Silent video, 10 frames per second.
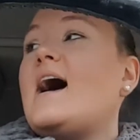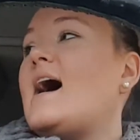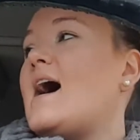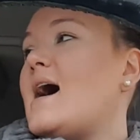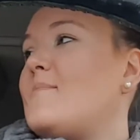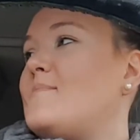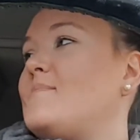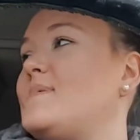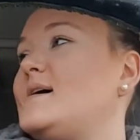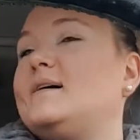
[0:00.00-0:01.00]
Um,
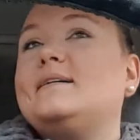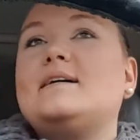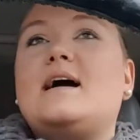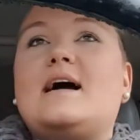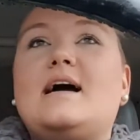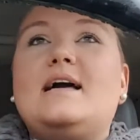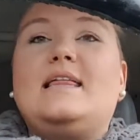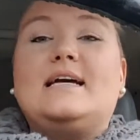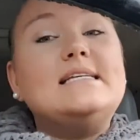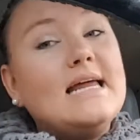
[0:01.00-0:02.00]
I,
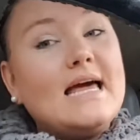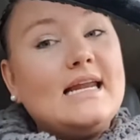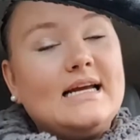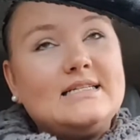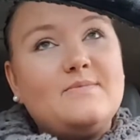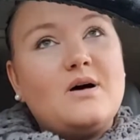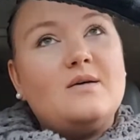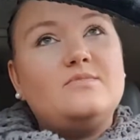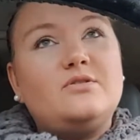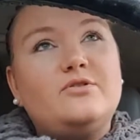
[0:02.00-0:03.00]
like I said, heading to
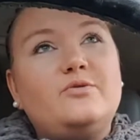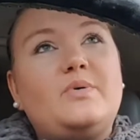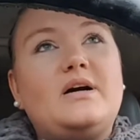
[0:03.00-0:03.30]
mom's group.